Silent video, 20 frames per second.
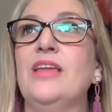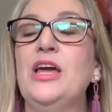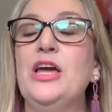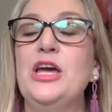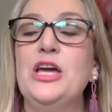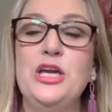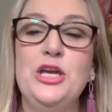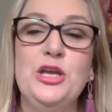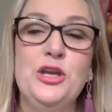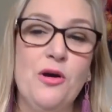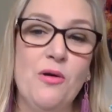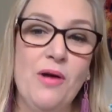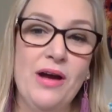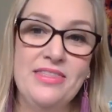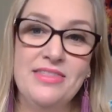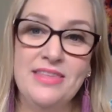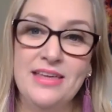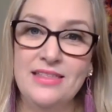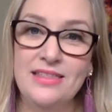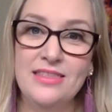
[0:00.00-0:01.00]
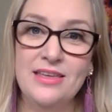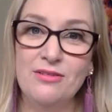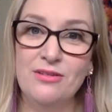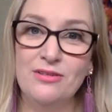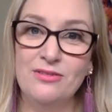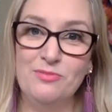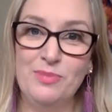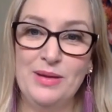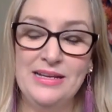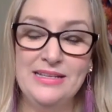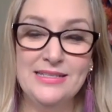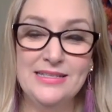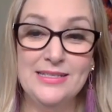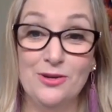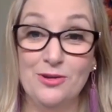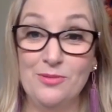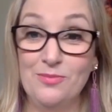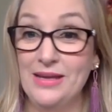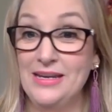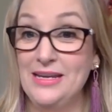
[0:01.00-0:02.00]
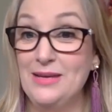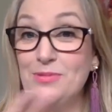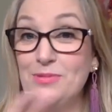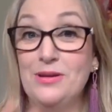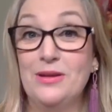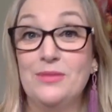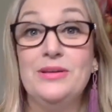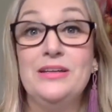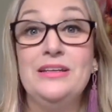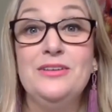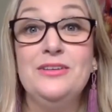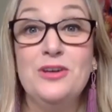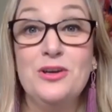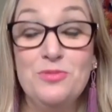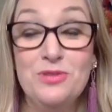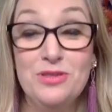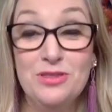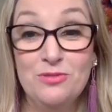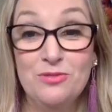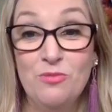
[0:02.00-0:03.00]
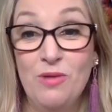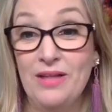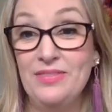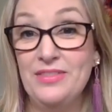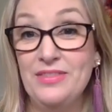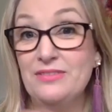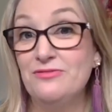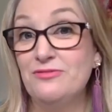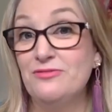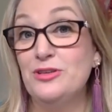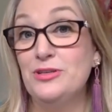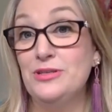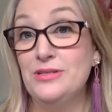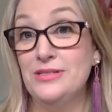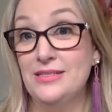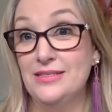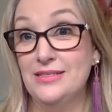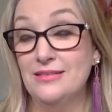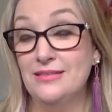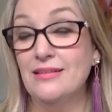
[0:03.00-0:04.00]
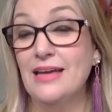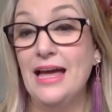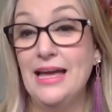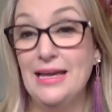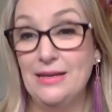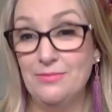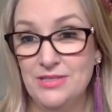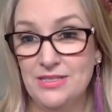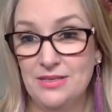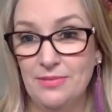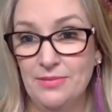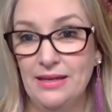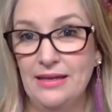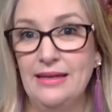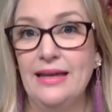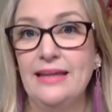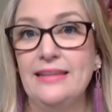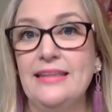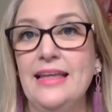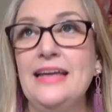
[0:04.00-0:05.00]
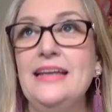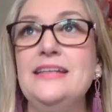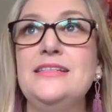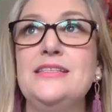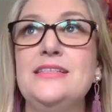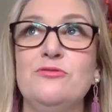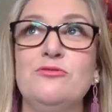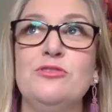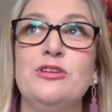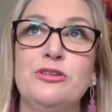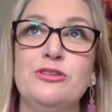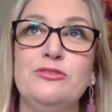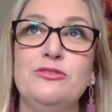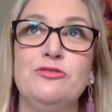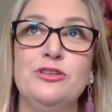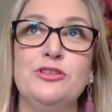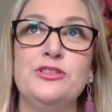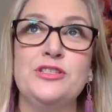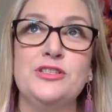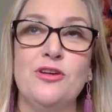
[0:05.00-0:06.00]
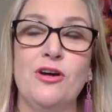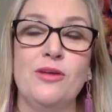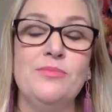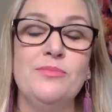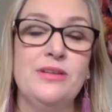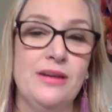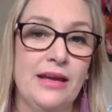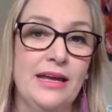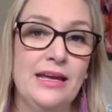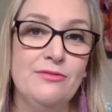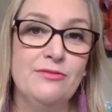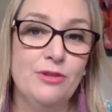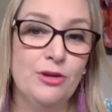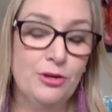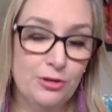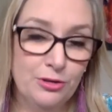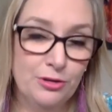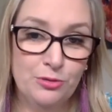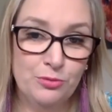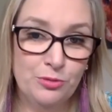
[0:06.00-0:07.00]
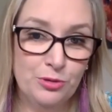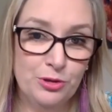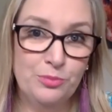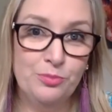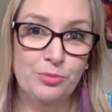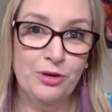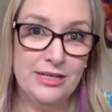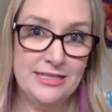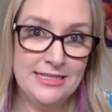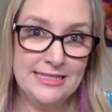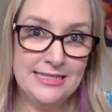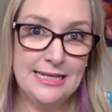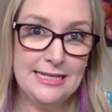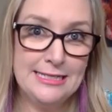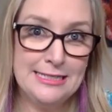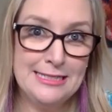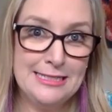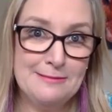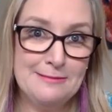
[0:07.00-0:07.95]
You know, I think there have been so many, but I'm going to go with the one that first came to me, and that is the very first time that I ever heard the word priestess.